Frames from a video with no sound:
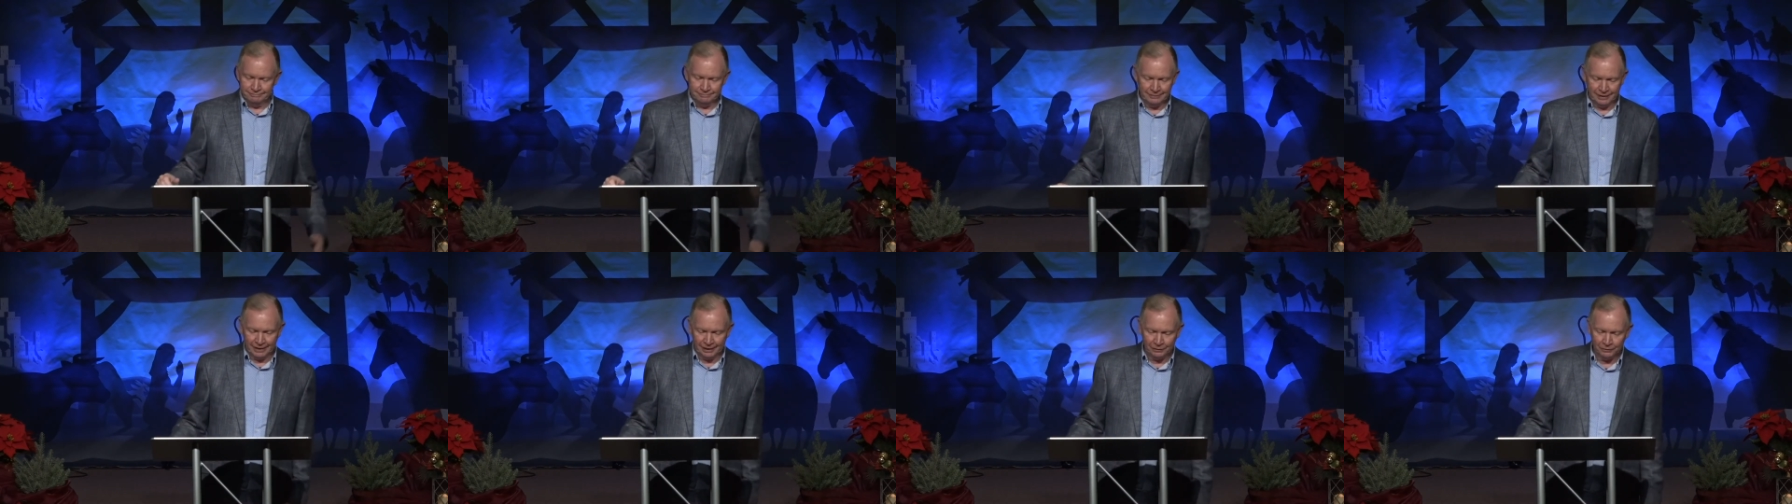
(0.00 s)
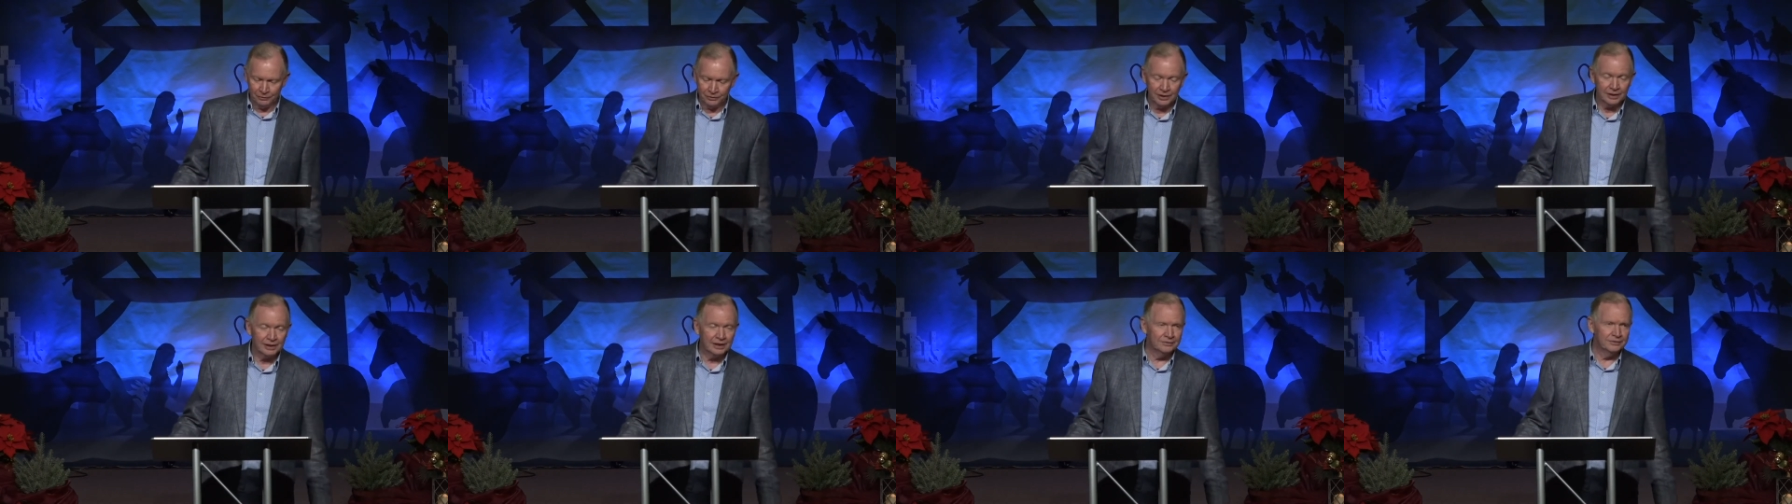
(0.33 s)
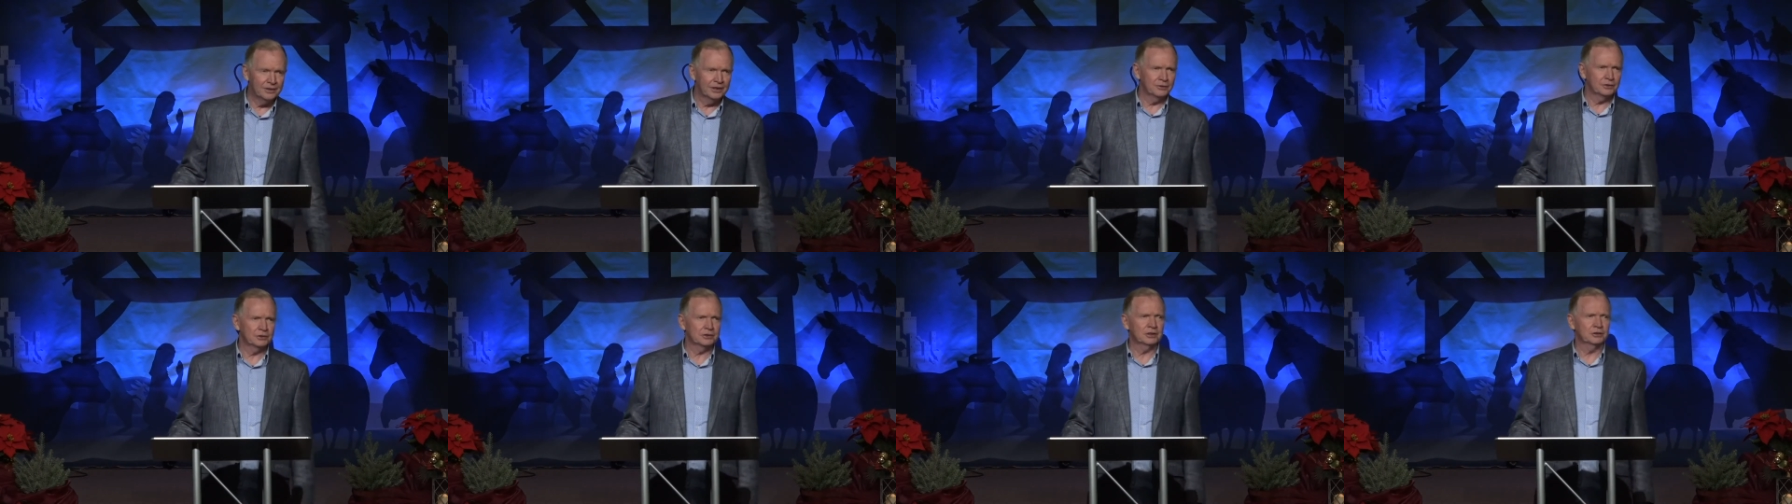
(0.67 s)
I don't think I've
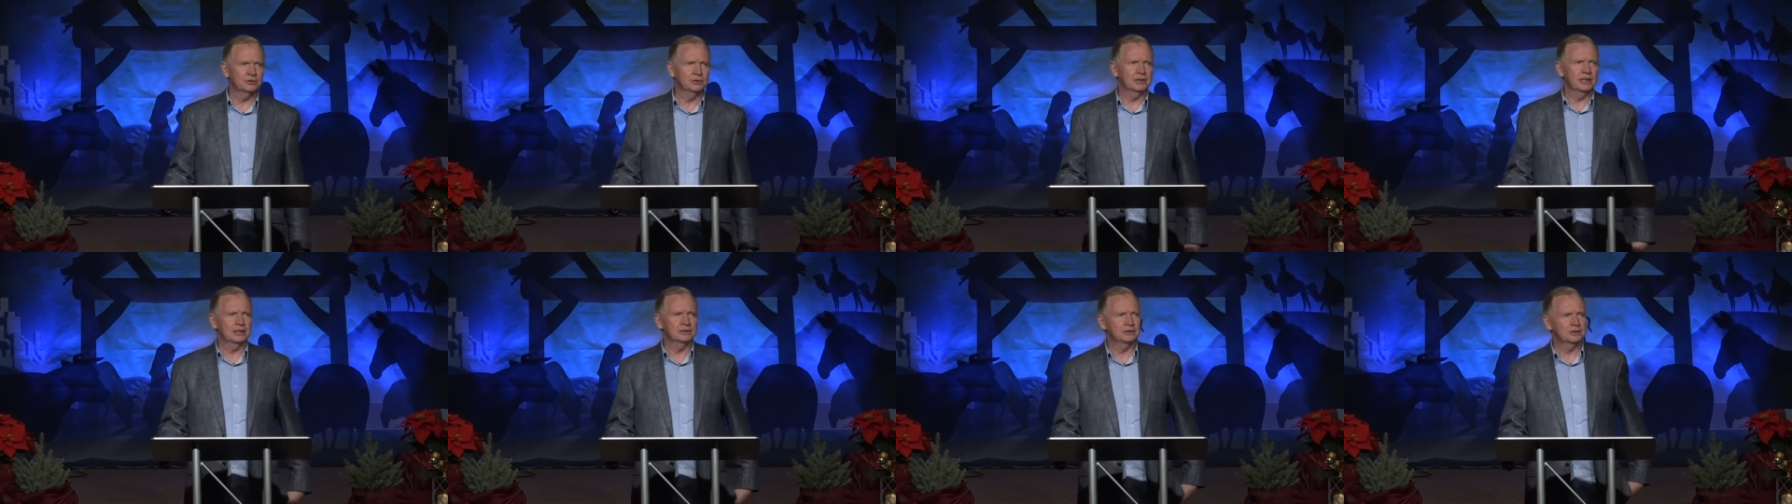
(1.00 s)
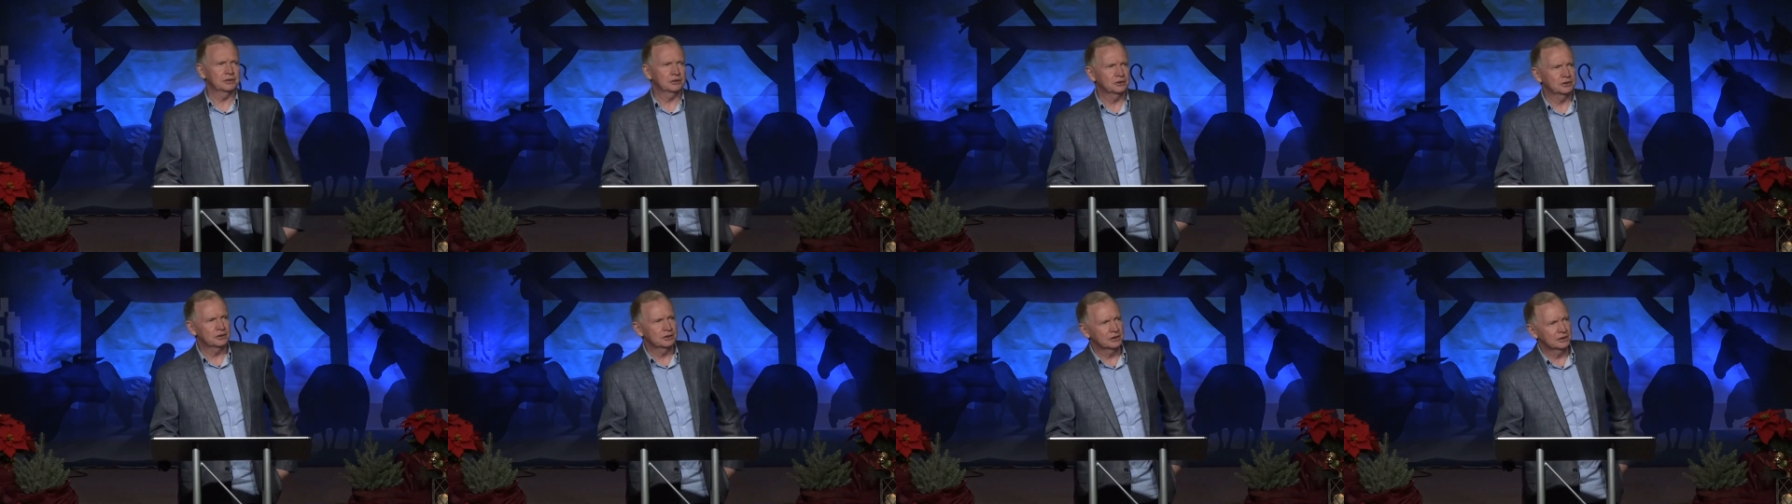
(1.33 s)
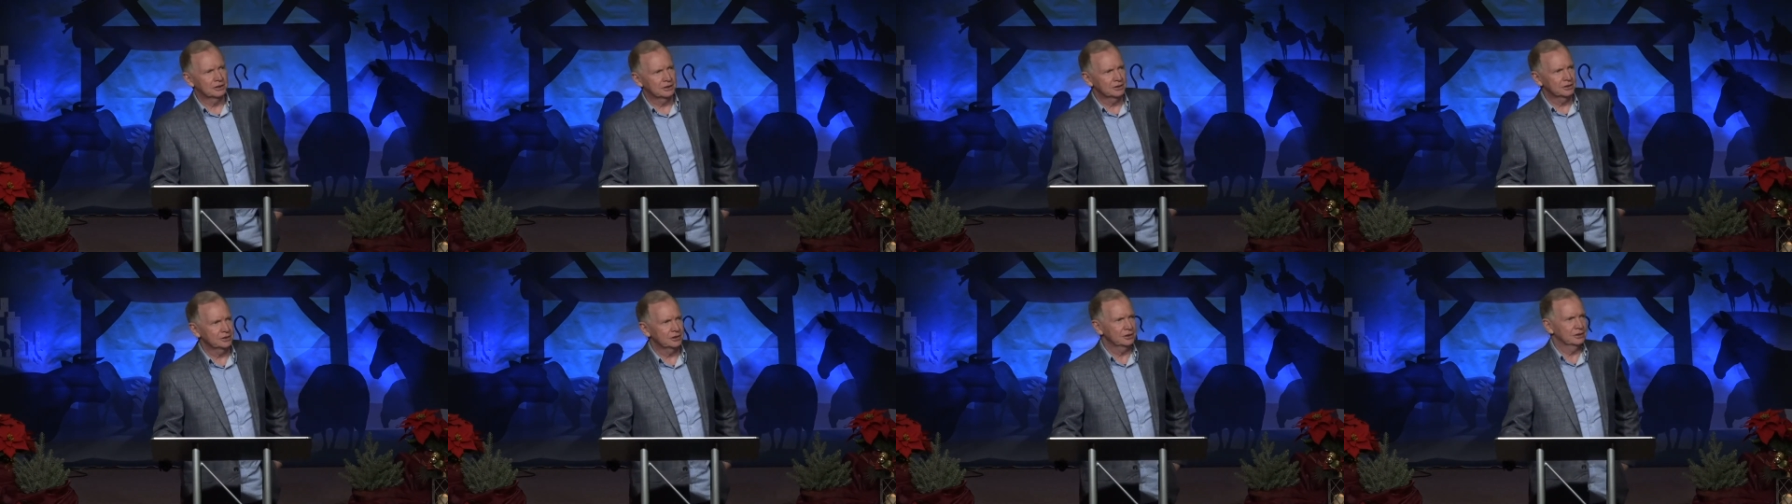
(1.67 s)
ever told our church to
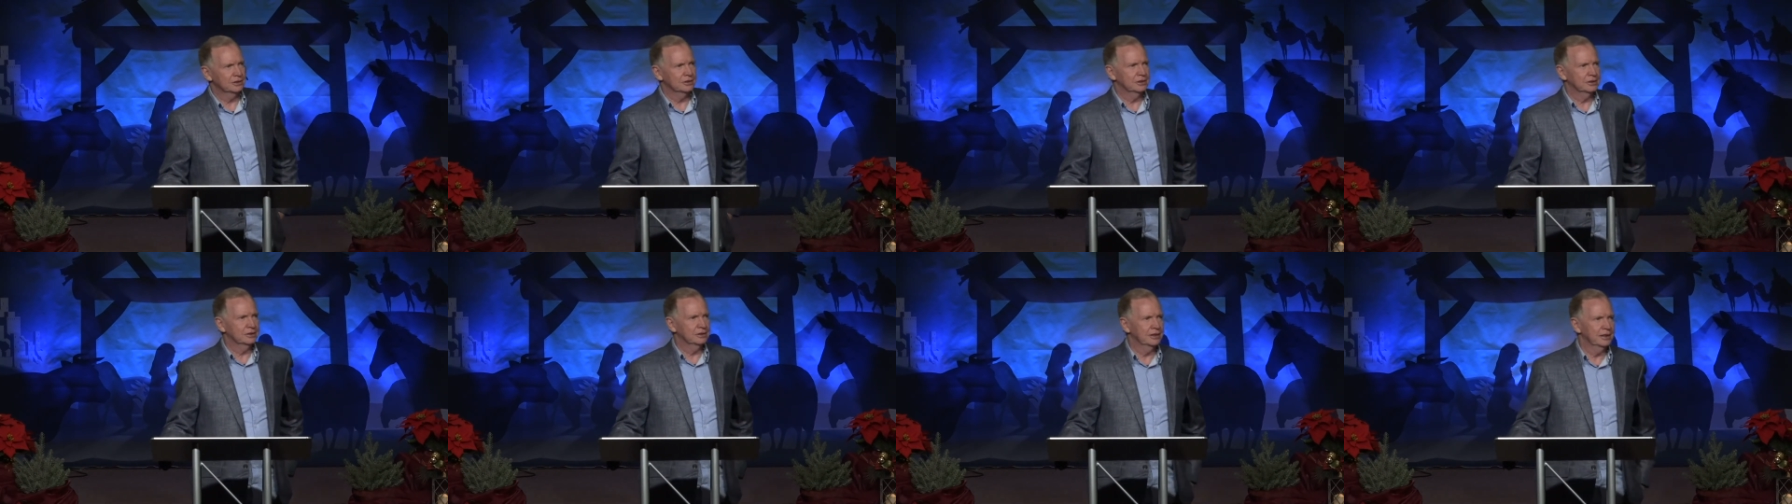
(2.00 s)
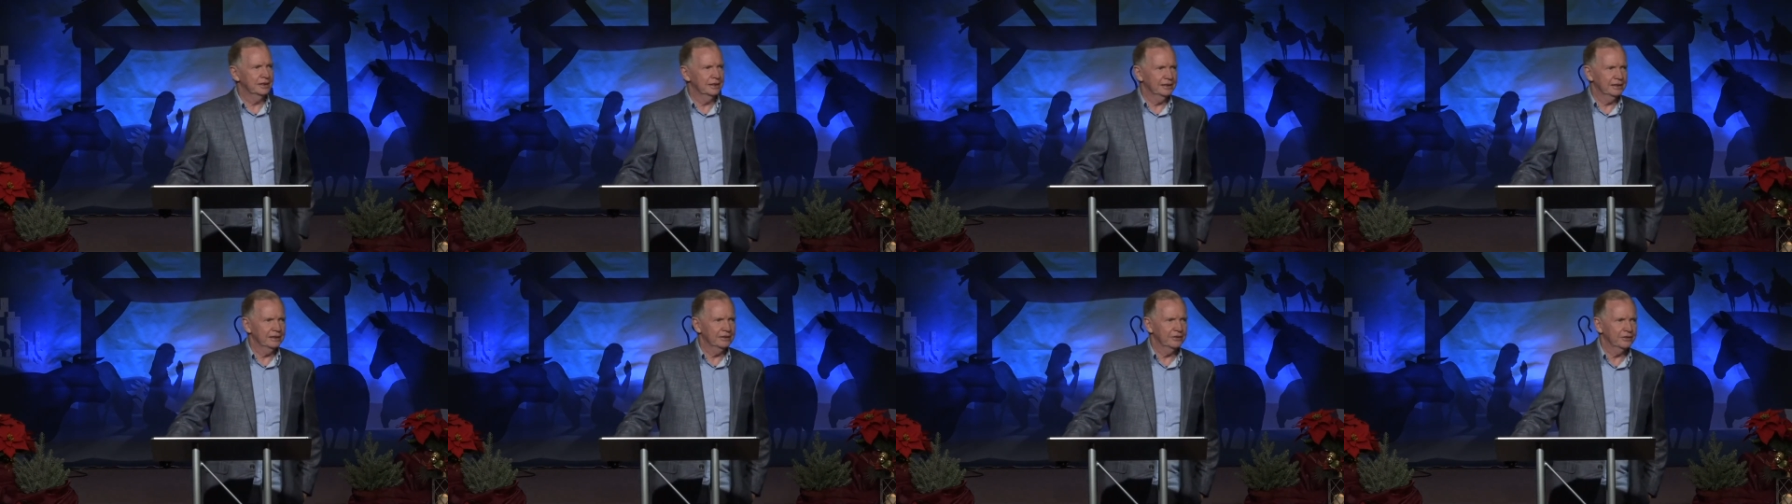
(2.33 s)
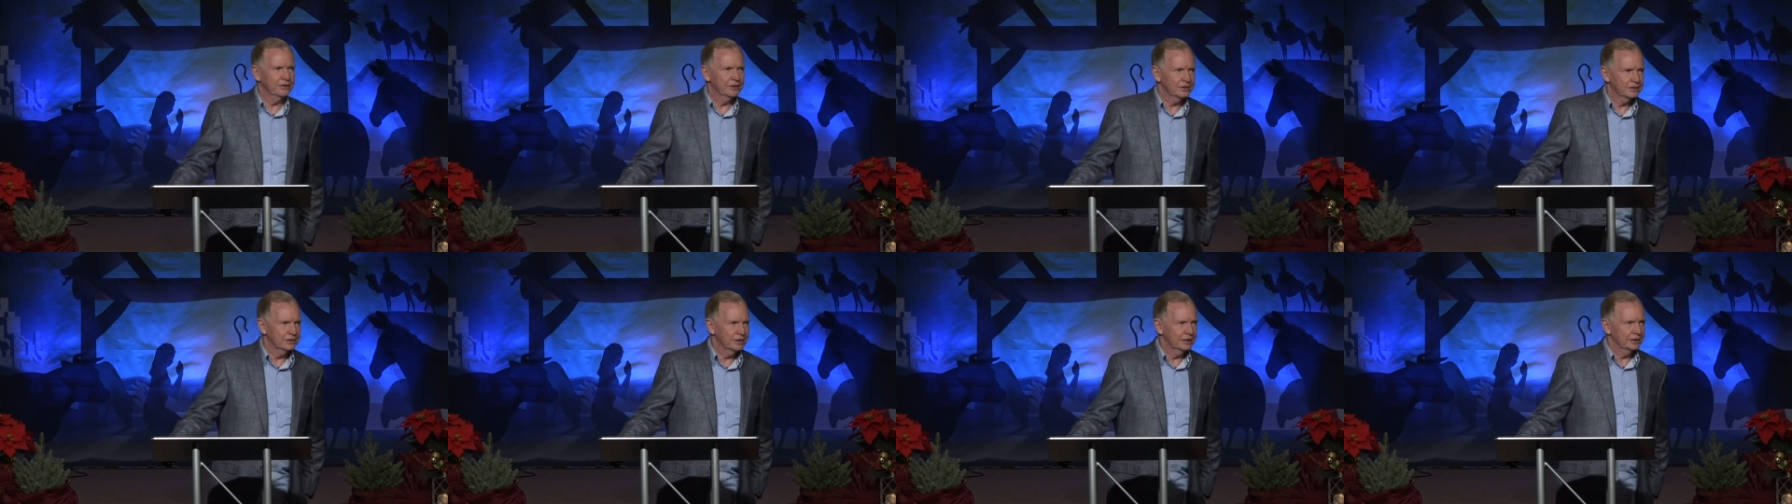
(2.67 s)
listen to any of
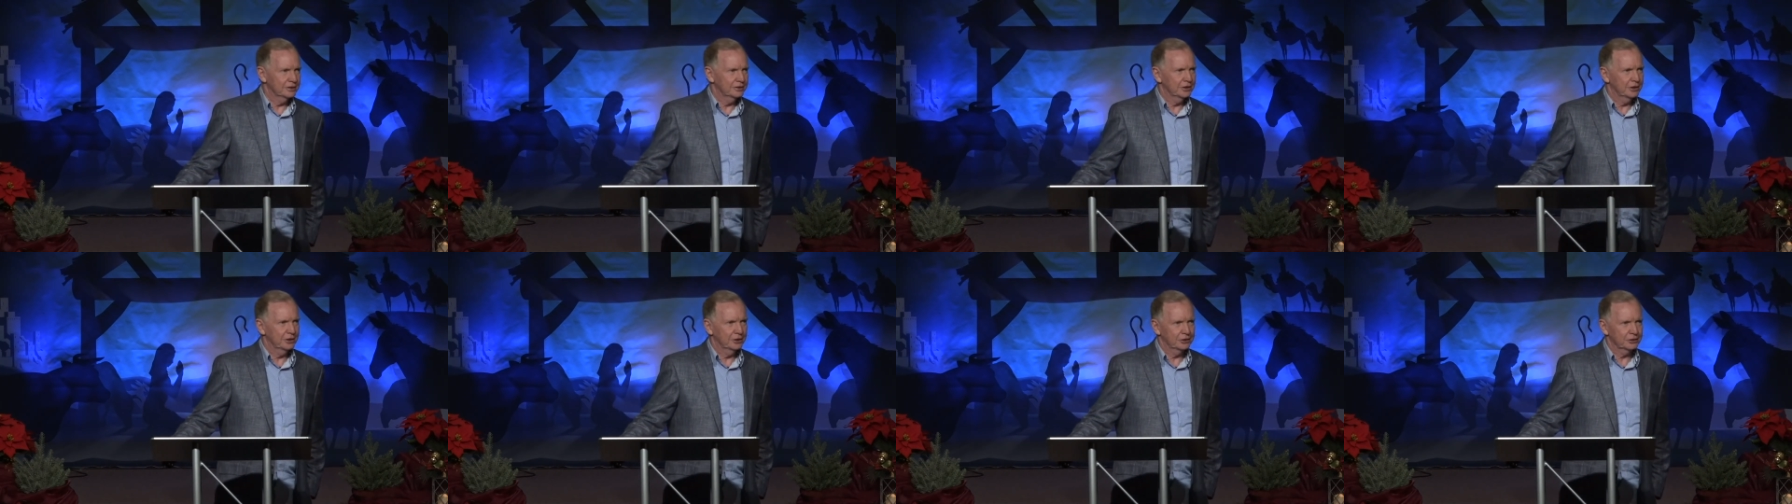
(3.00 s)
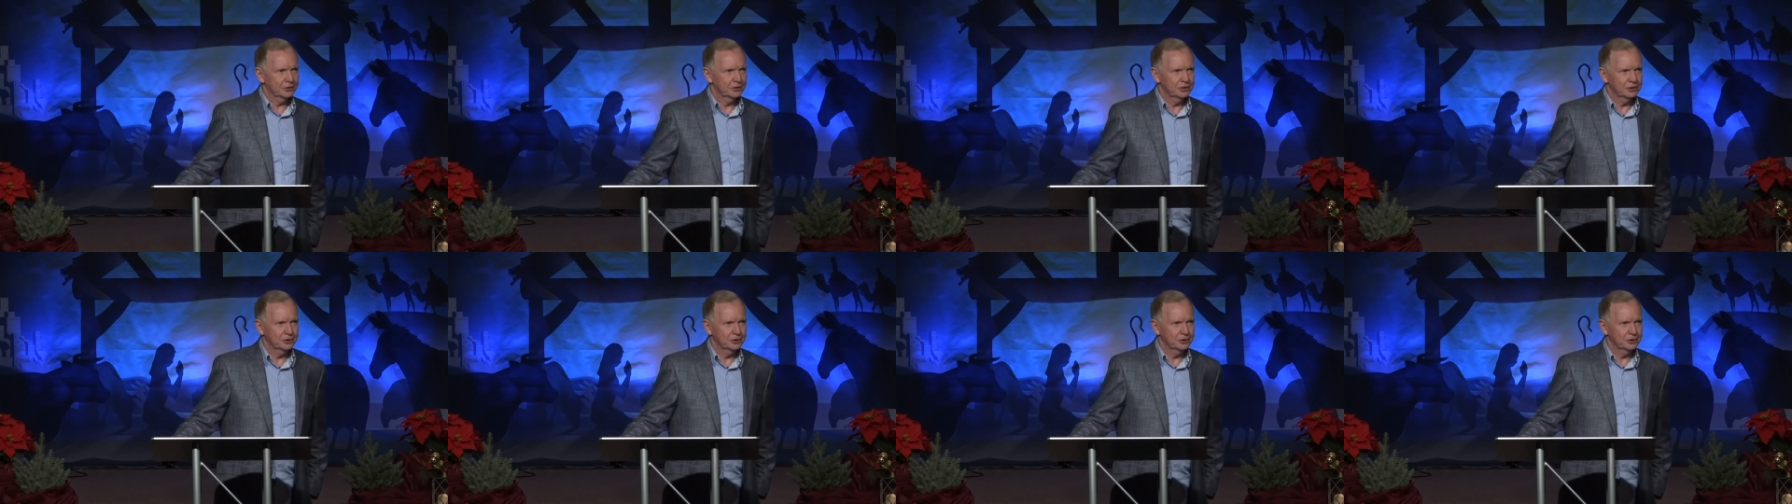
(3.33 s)
the TED Talks.